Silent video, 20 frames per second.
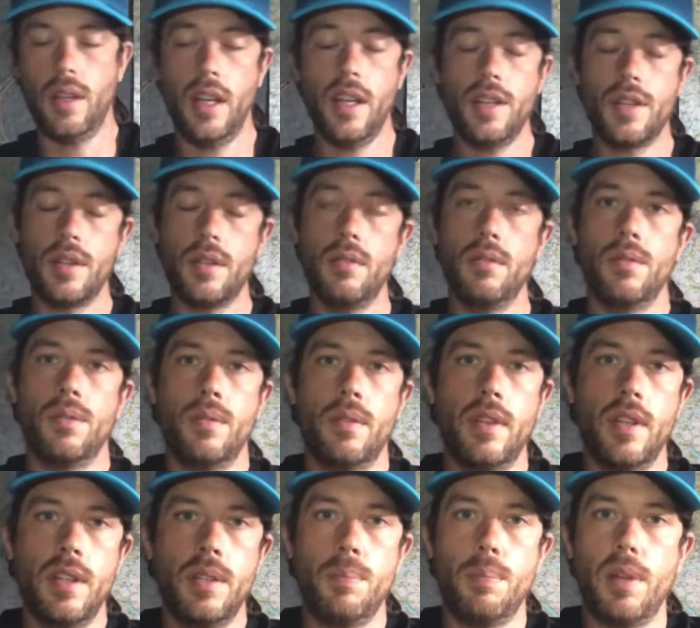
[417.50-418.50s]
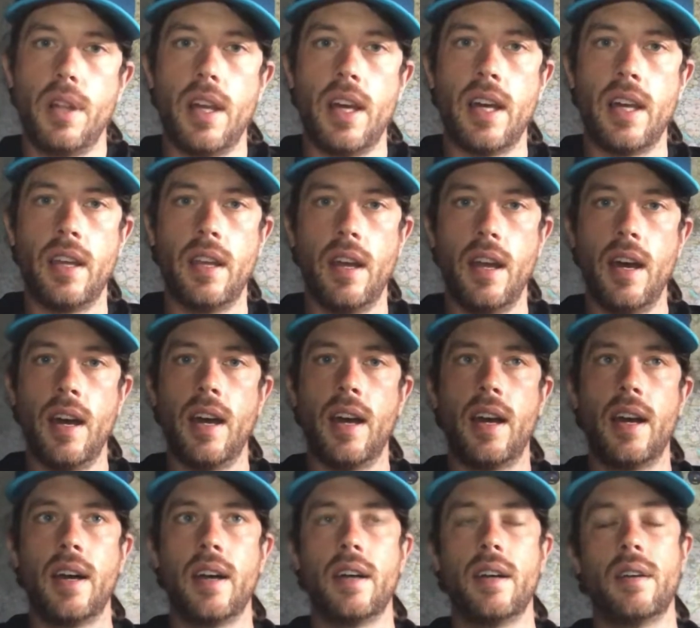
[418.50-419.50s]
issues with this plan
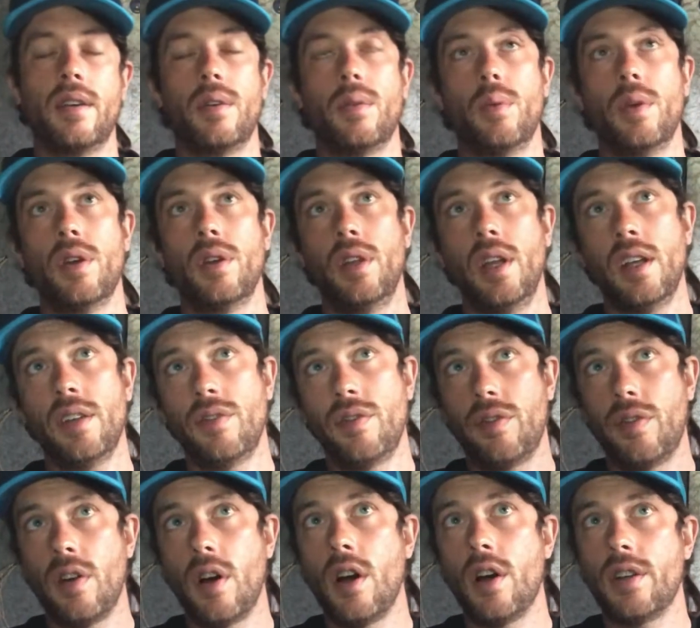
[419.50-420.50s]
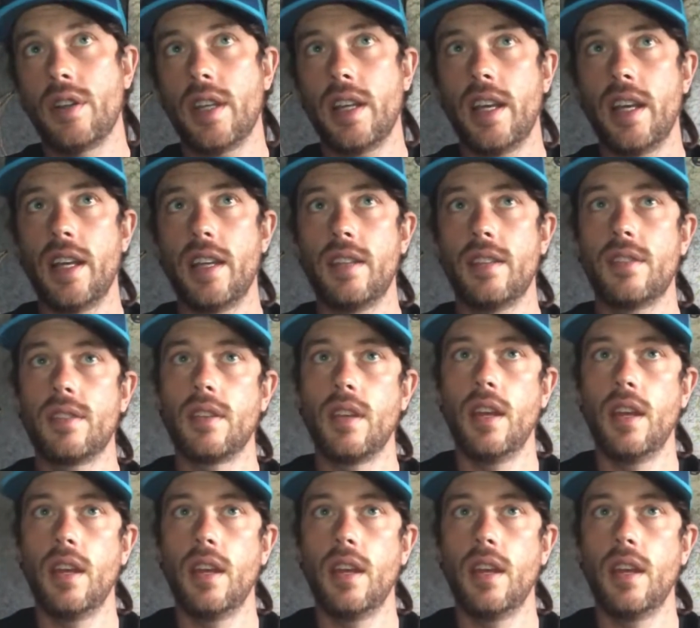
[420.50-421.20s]
are, we only had 4 days.